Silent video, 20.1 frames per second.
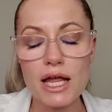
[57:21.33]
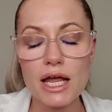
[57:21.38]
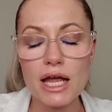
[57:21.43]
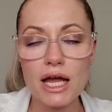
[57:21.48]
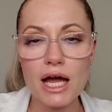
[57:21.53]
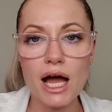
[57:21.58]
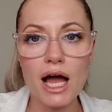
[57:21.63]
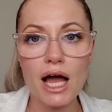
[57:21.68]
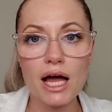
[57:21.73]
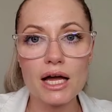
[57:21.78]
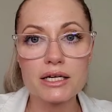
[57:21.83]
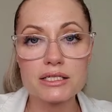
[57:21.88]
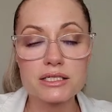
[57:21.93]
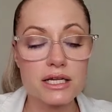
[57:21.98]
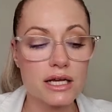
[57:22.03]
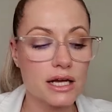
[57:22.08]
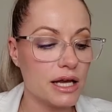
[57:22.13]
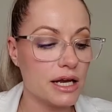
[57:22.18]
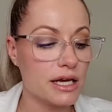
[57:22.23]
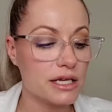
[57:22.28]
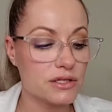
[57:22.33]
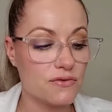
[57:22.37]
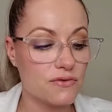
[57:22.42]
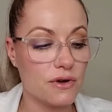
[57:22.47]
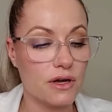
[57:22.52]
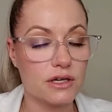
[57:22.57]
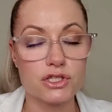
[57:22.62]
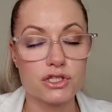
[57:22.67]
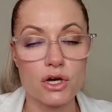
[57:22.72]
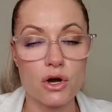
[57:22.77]
and it is
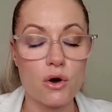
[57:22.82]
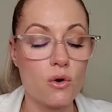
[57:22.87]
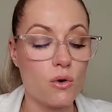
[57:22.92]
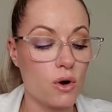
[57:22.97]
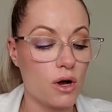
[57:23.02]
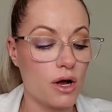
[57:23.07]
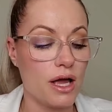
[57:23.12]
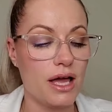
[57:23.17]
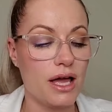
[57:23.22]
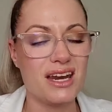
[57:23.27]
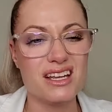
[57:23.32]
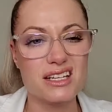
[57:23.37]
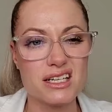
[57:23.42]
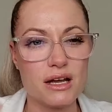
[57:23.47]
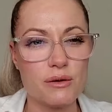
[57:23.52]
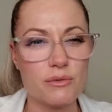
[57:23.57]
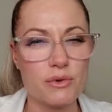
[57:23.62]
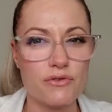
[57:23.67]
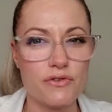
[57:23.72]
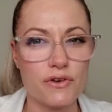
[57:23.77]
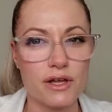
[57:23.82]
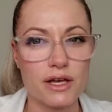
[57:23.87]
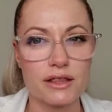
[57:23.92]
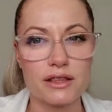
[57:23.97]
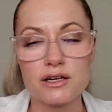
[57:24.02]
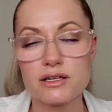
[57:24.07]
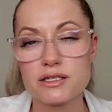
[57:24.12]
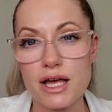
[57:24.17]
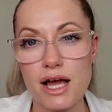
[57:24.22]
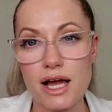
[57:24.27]
so anytime you feel
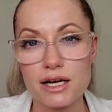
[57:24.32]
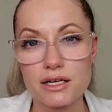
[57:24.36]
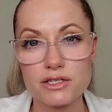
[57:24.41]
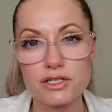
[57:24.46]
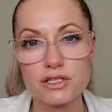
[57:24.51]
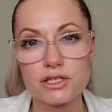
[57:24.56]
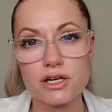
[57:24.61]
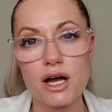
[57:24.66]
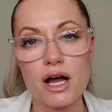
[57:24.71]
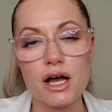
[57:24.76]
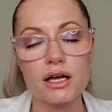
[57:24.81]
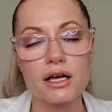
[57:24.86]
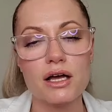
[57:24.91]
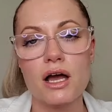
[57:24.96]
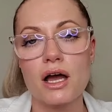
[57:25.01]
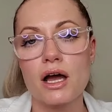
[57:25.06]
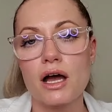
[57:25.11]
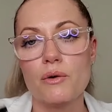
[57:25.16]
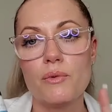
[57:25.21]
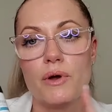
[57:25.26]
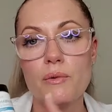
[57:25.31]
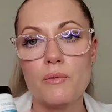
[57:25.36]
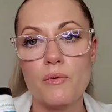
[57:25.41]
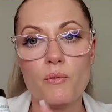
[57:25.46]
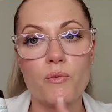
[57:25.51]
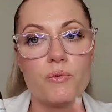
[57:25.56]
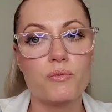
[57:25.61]
like there's extra we